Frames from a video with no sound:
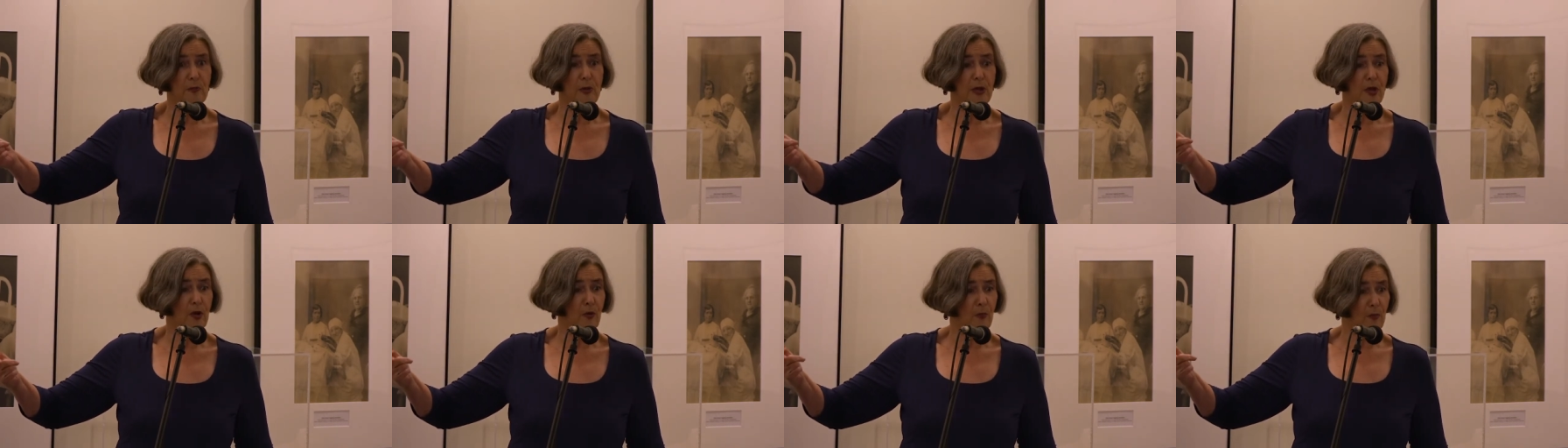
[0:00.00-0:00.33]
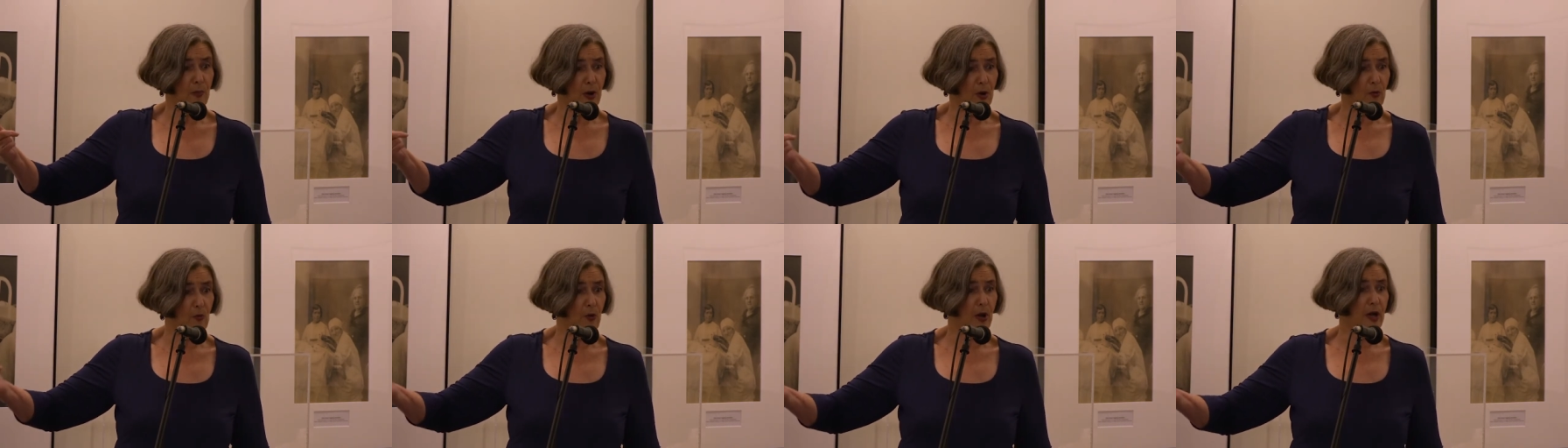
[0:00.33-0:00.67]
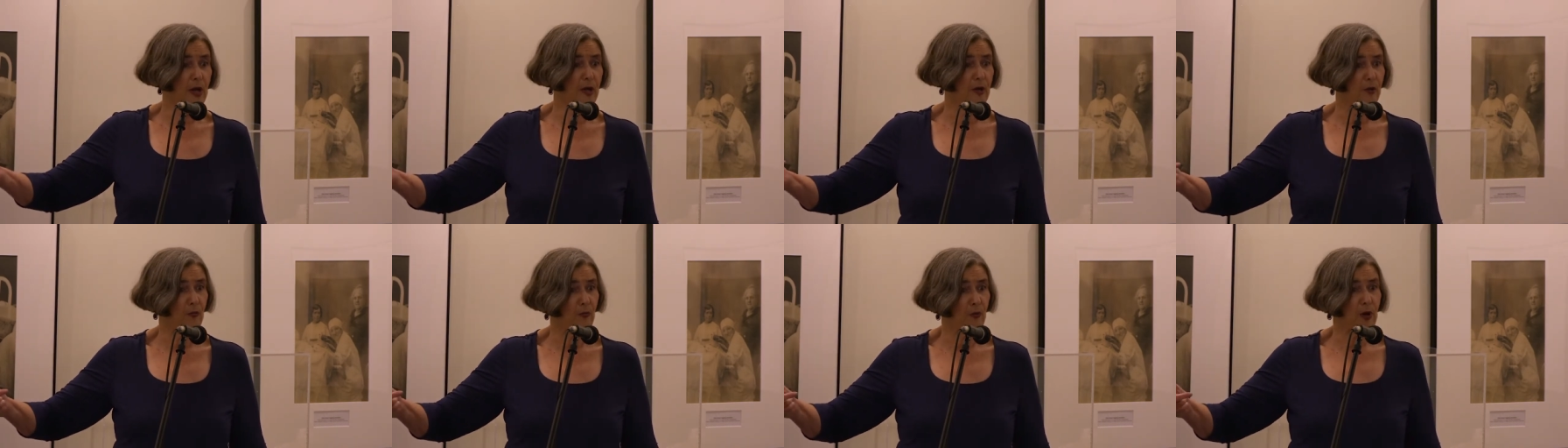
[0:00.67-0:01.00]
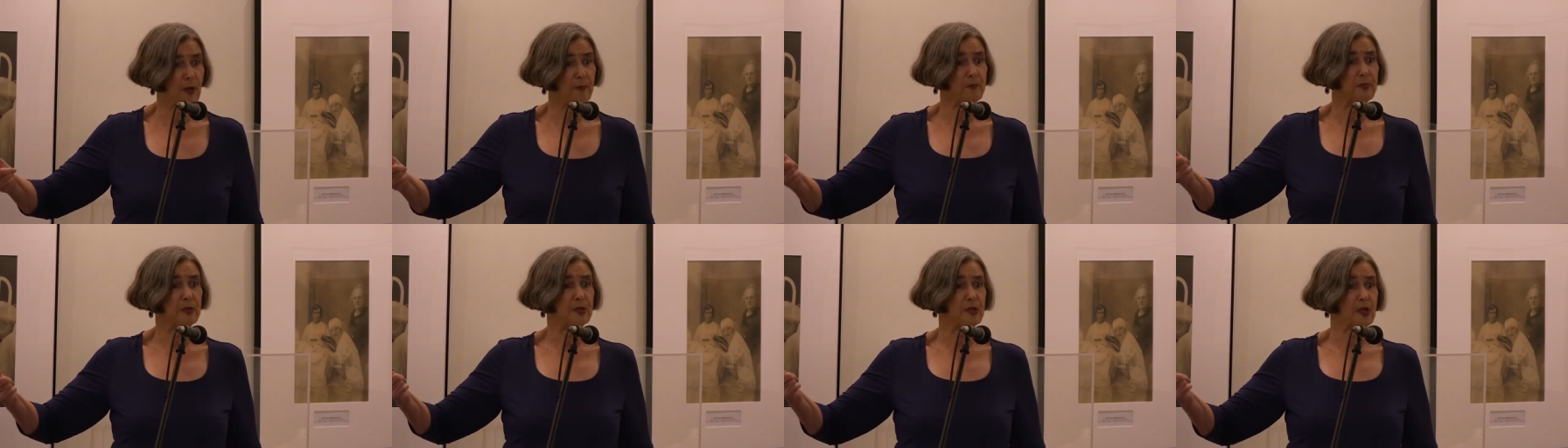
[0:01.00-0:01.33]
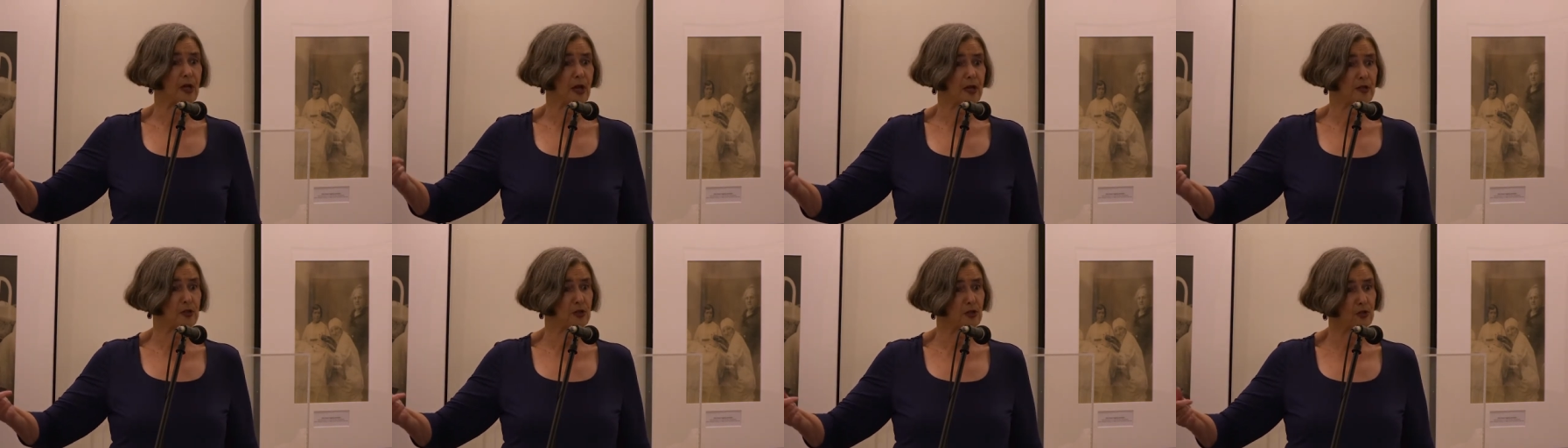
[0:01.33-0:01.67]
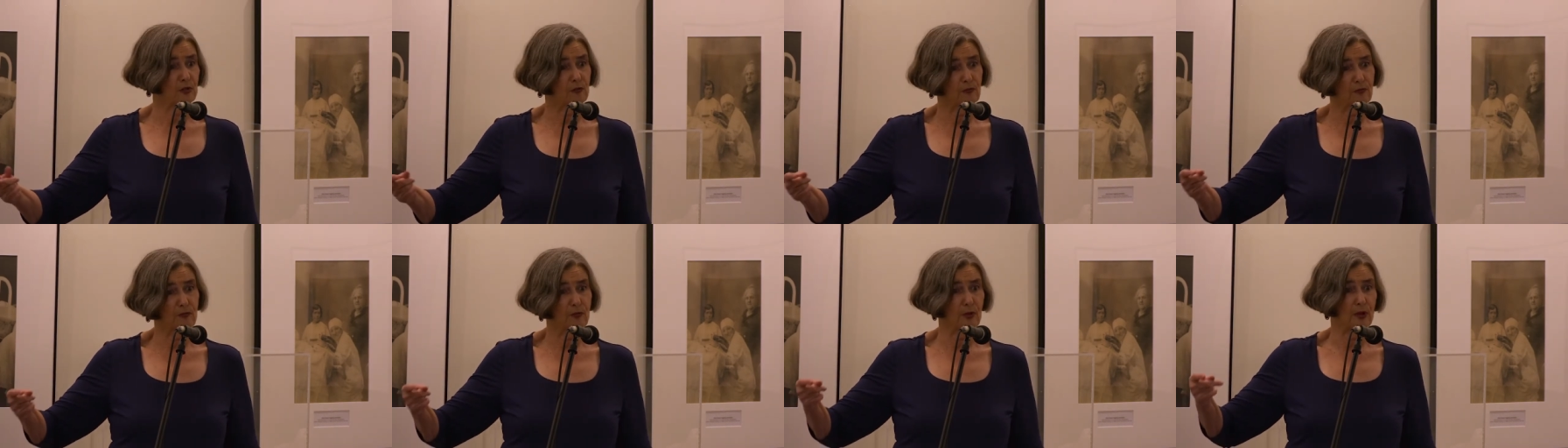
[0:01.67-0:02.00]
Bilbo had a
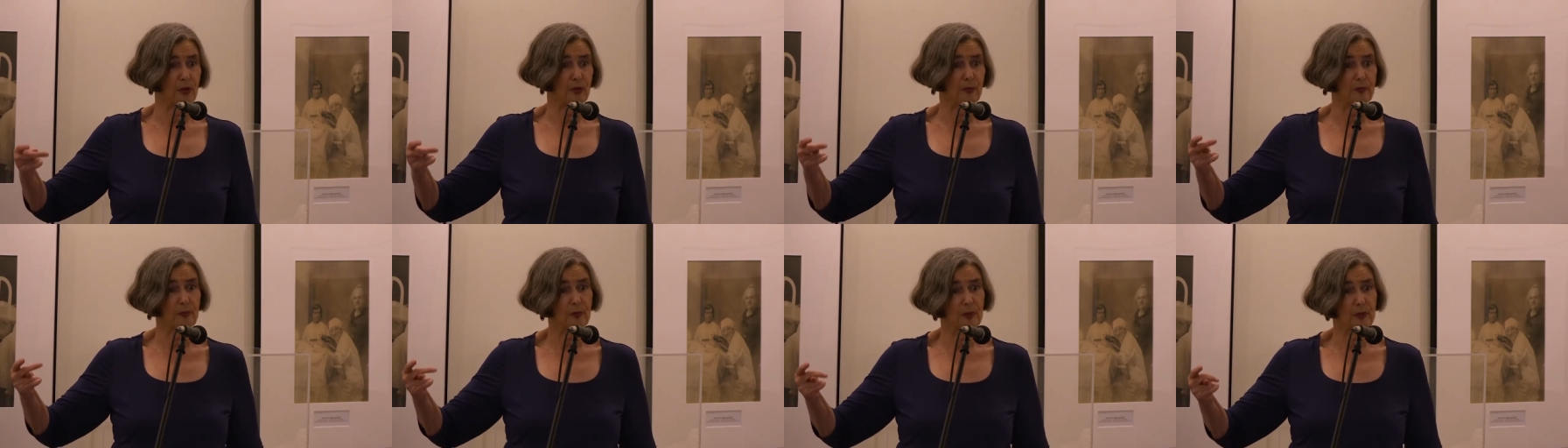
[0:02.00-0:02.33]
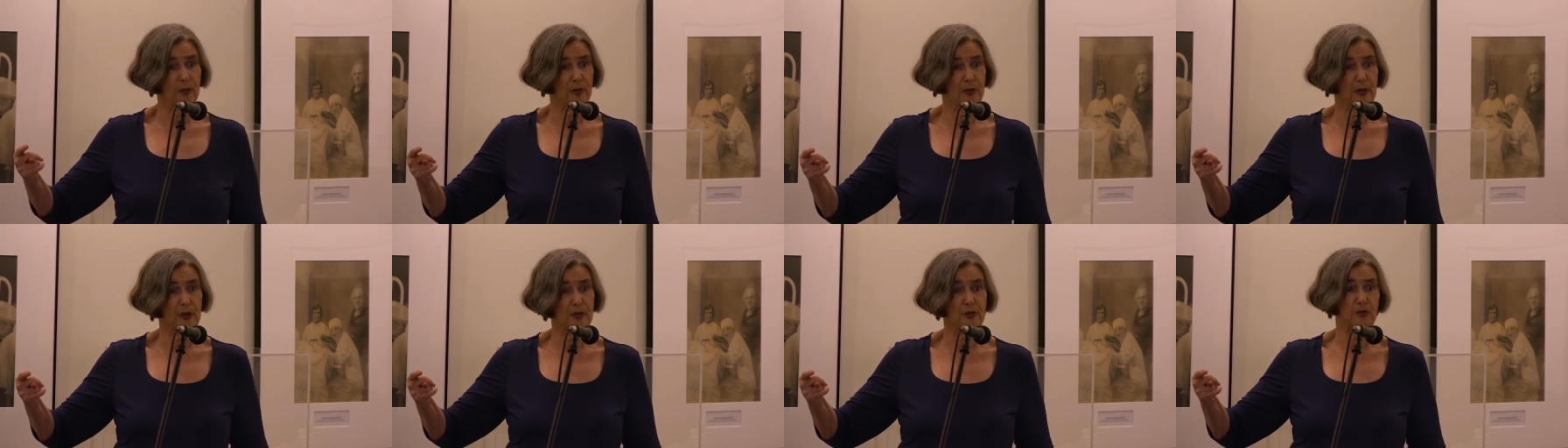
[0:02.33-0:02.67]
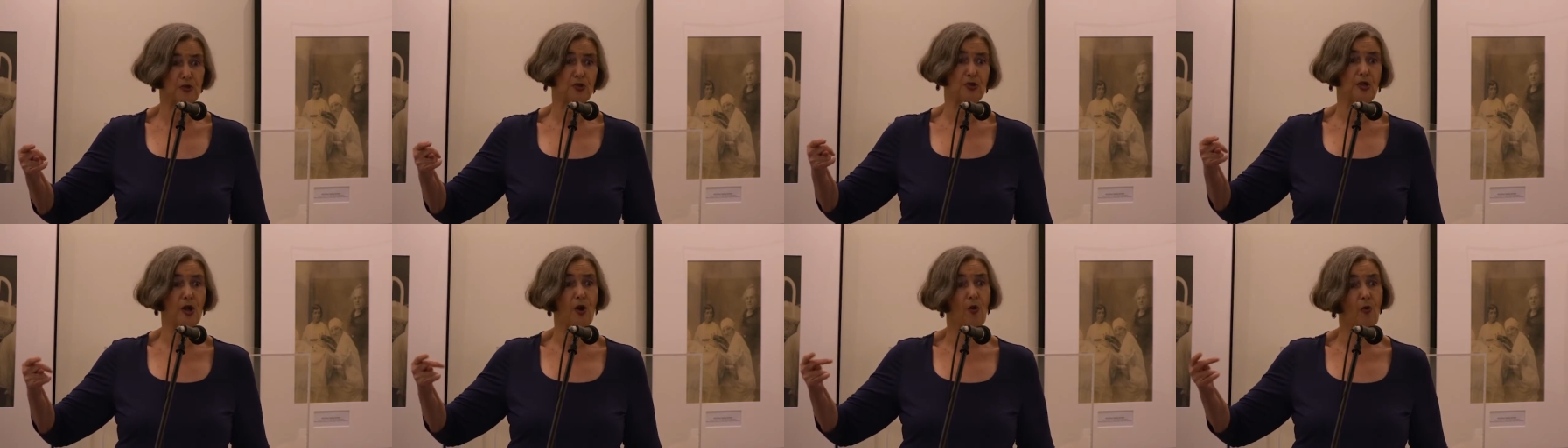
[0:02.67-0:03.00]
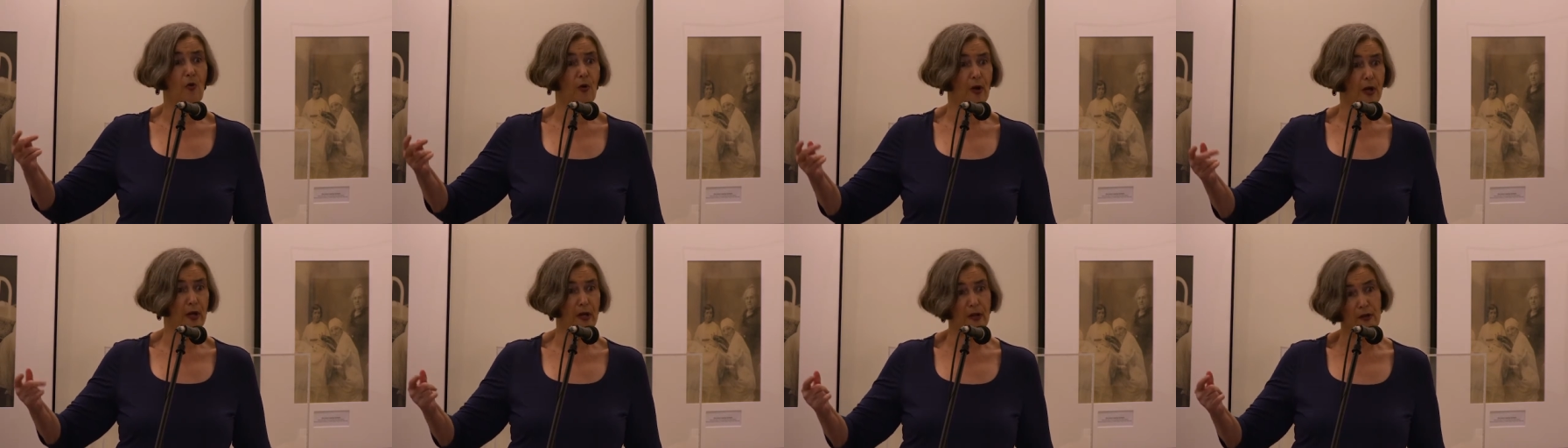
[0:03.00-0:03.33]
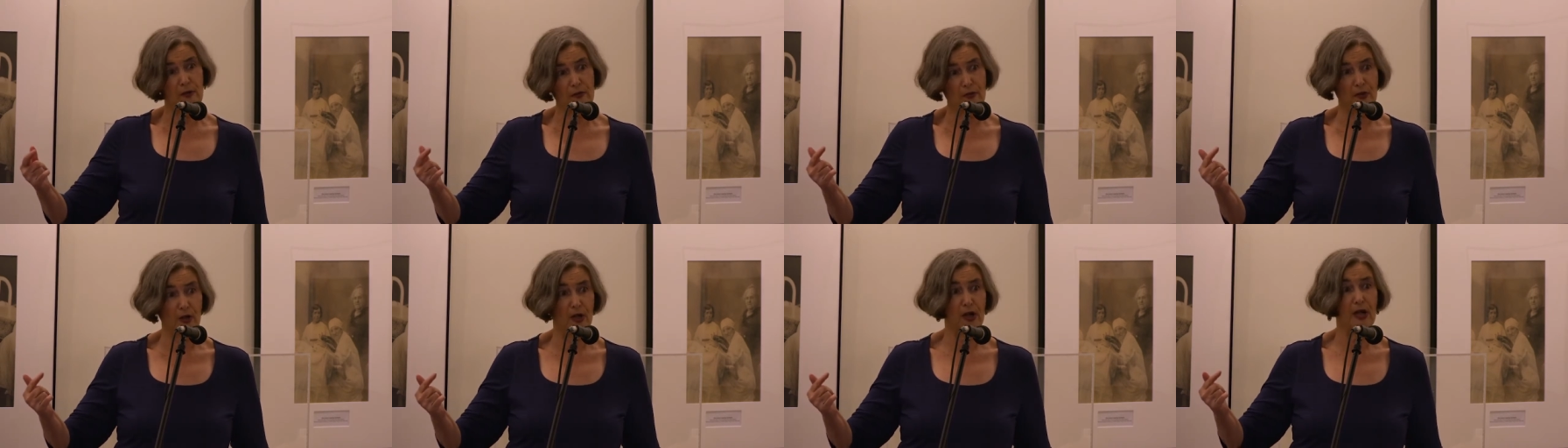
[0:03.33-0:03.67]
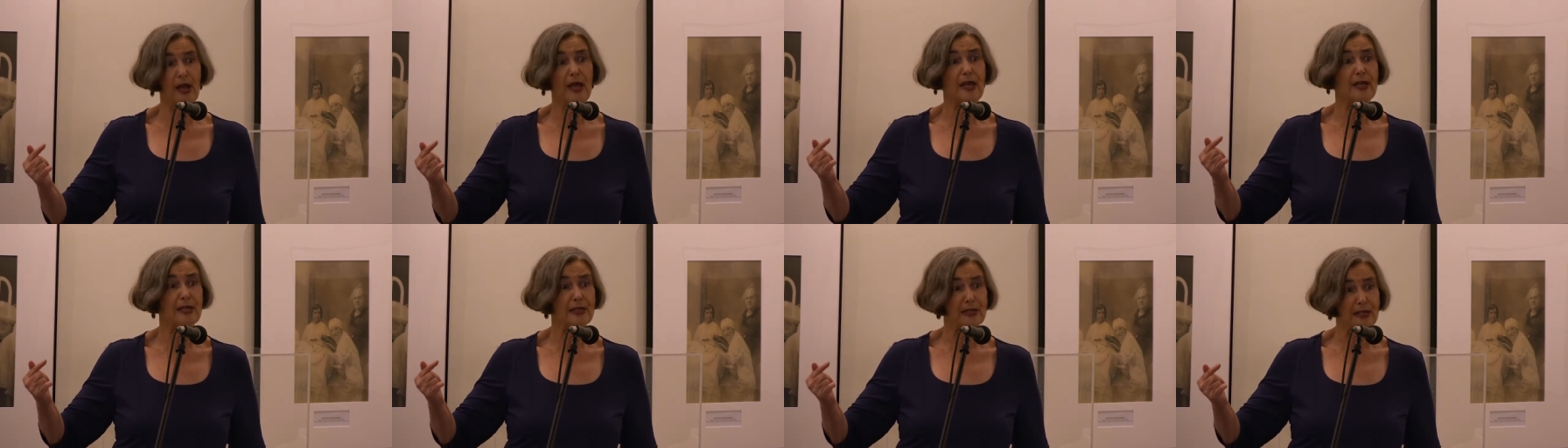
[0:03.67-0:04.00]
reputation for enjoying the
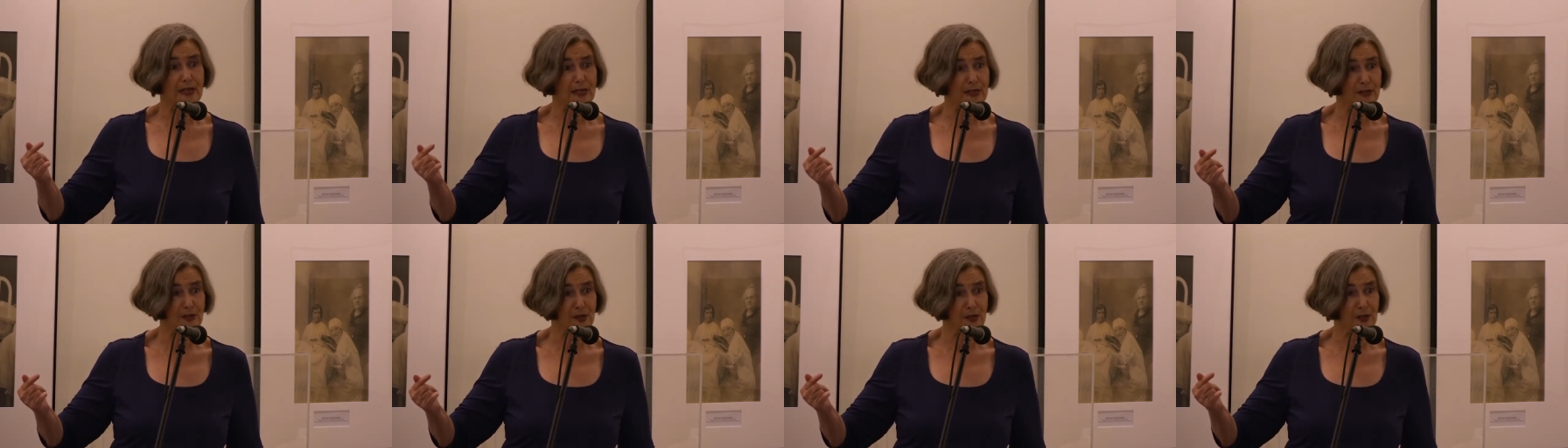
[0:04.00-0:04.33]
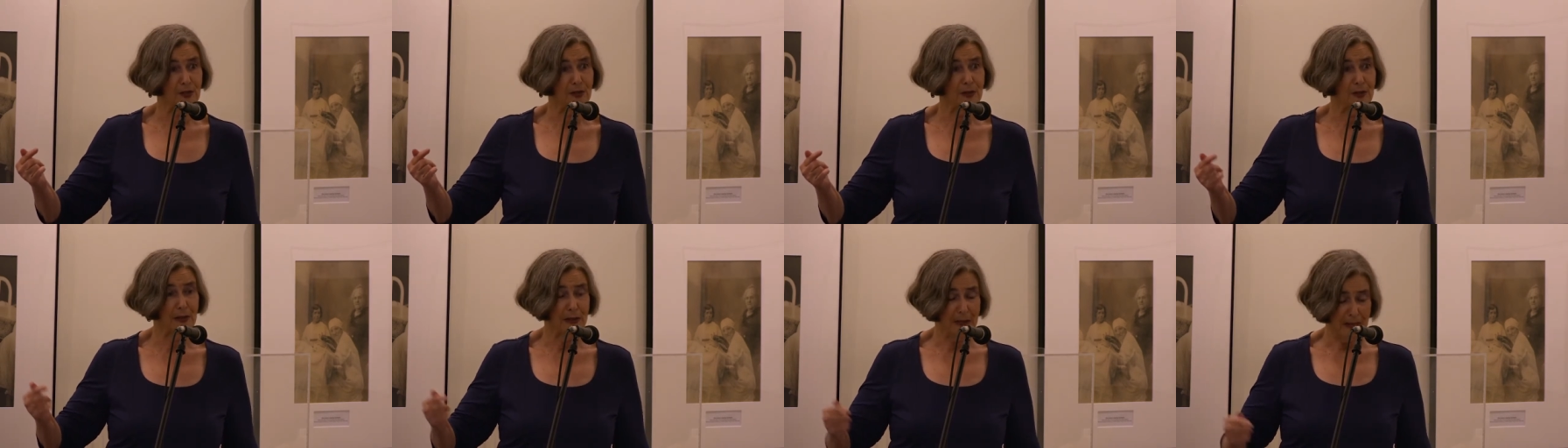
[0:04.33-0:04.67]
ladies.